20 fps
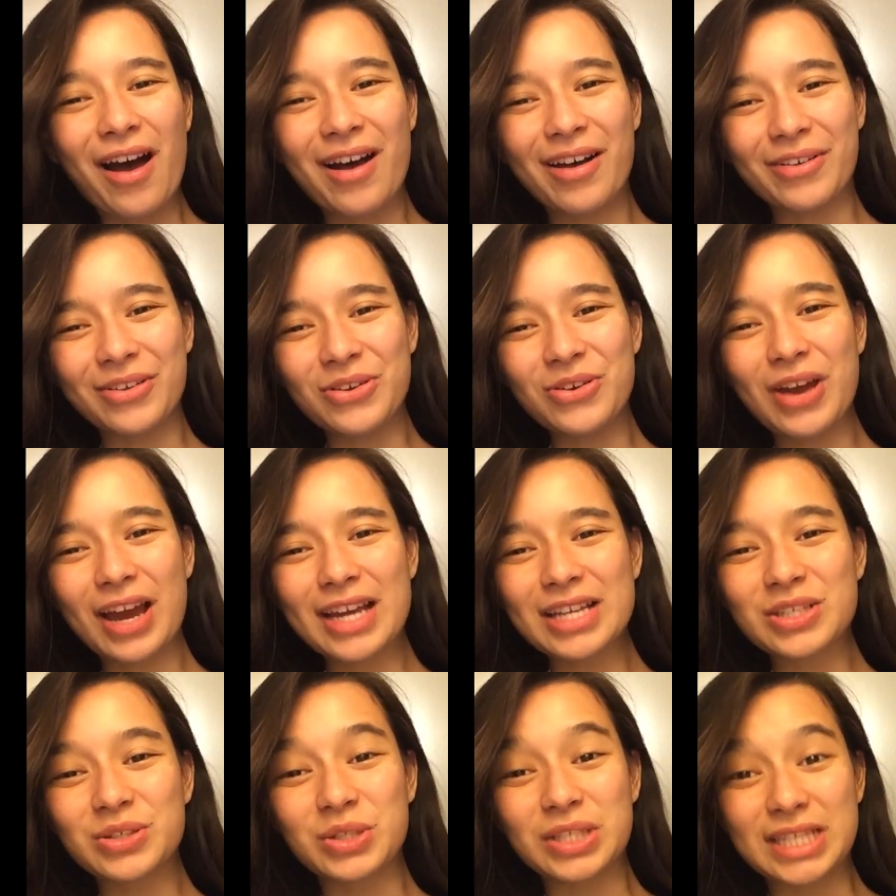uh, you
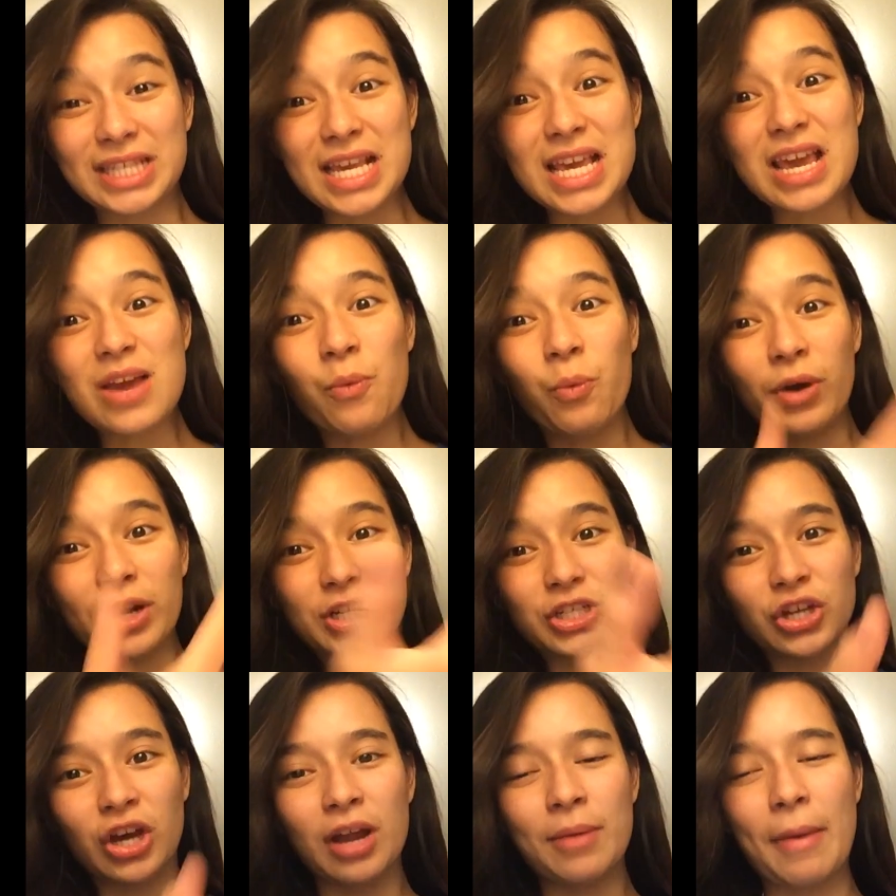guys see what
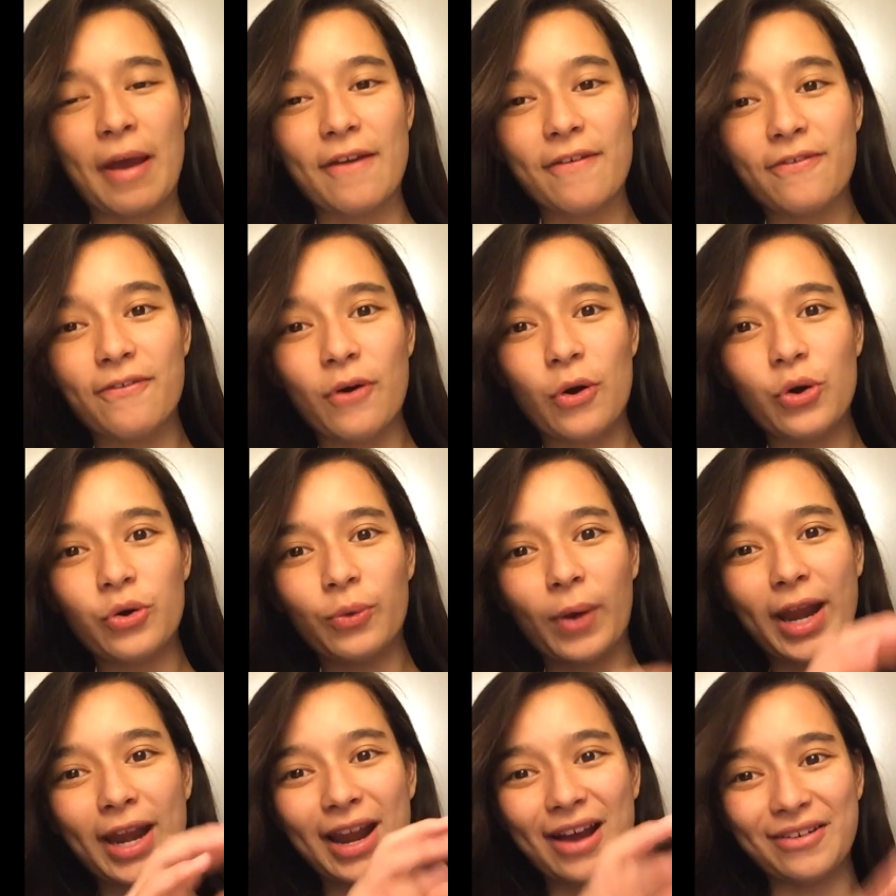is on my phone
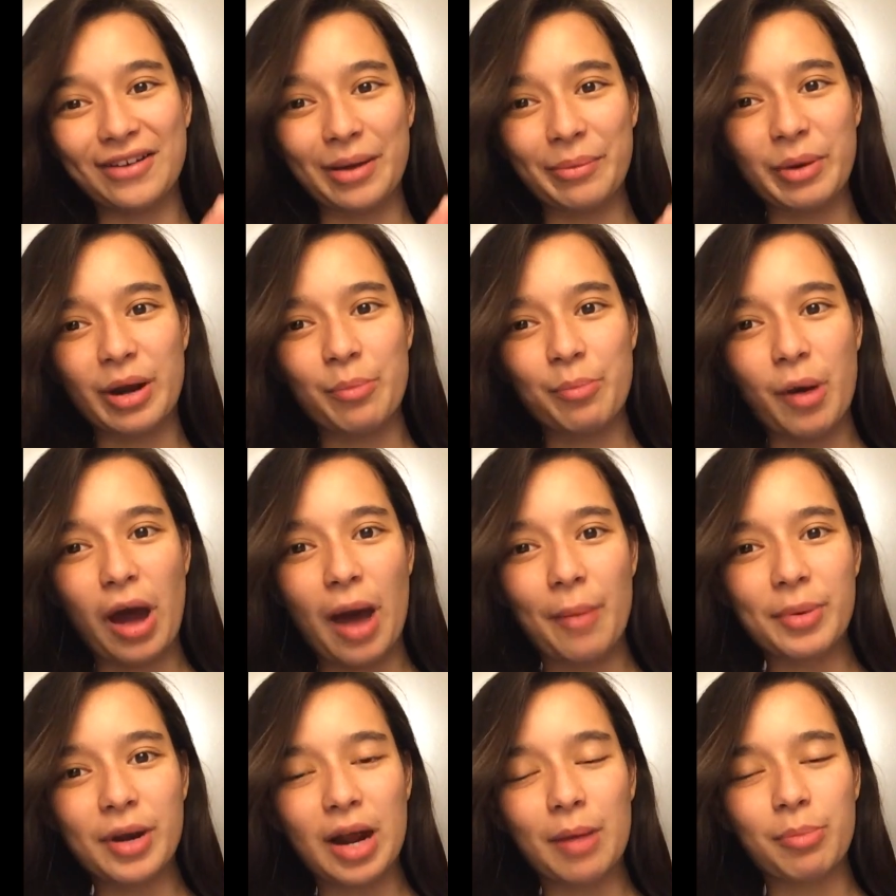right now. I'm gonna
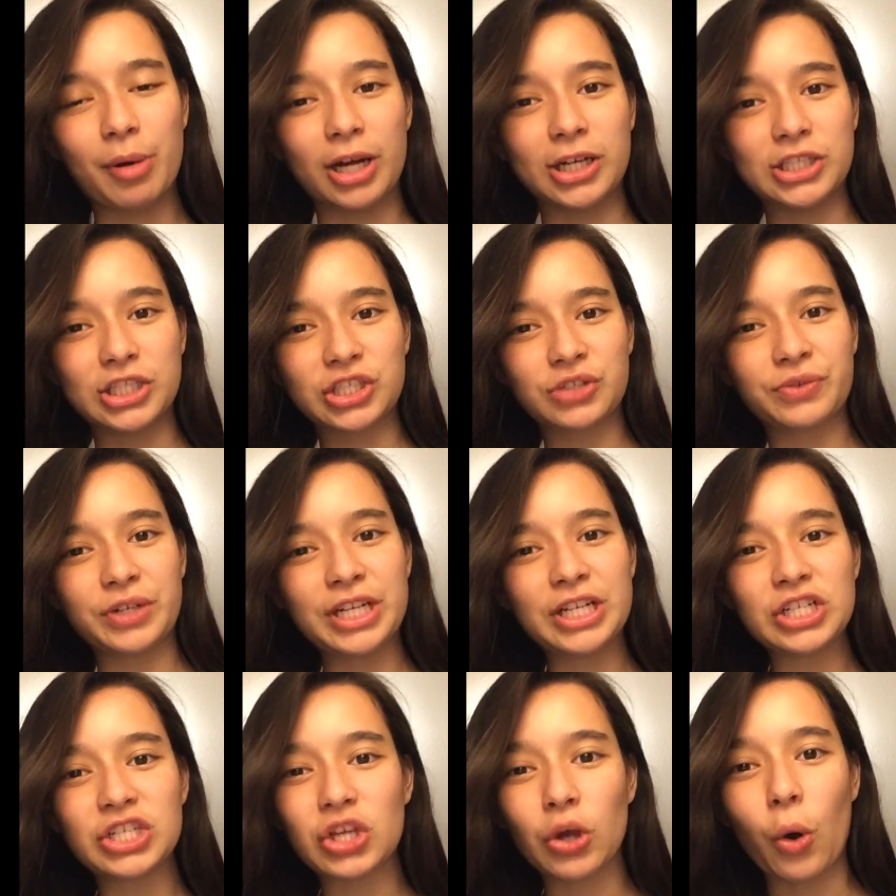pop it up on
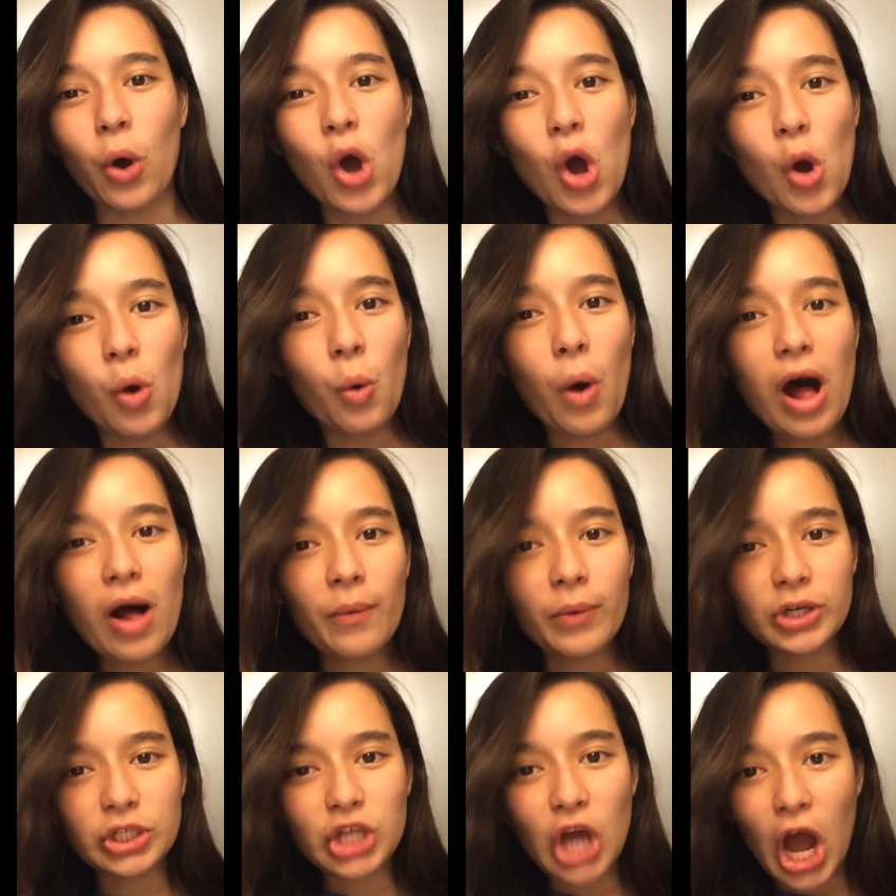screen so
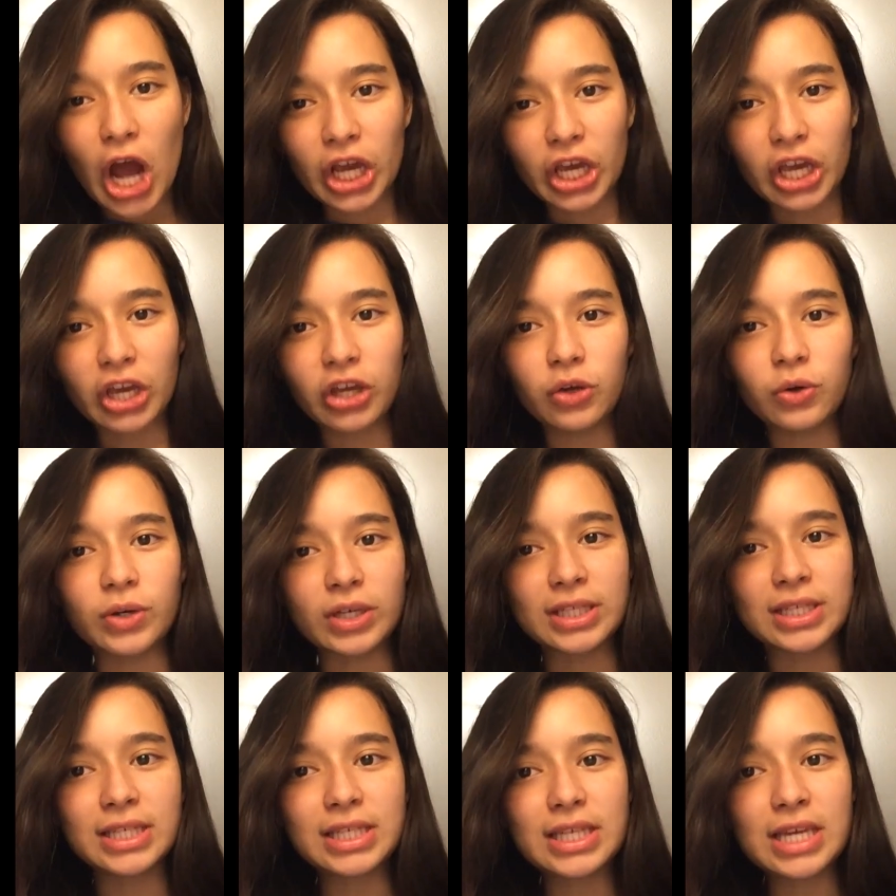while we're talking you
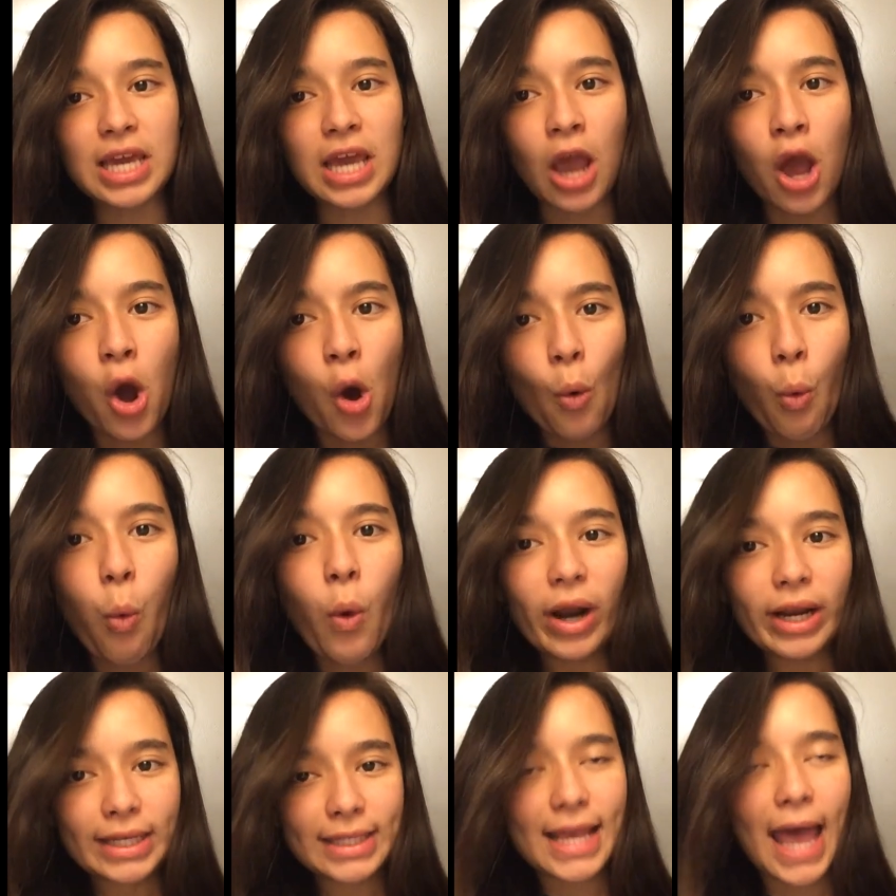can see
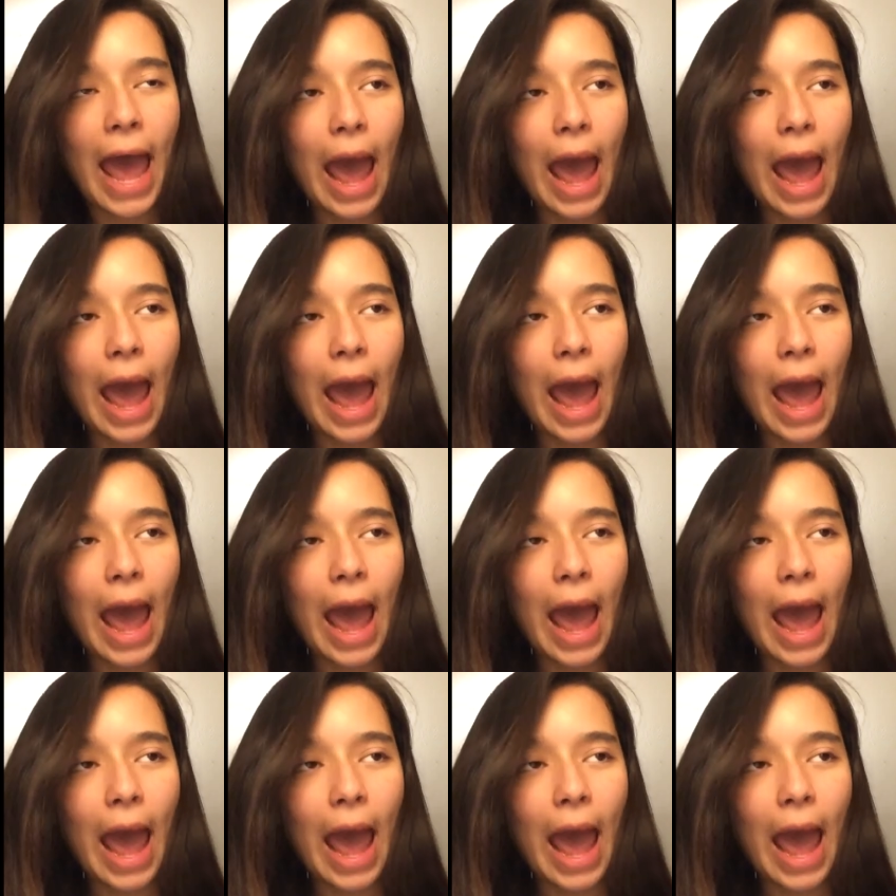what is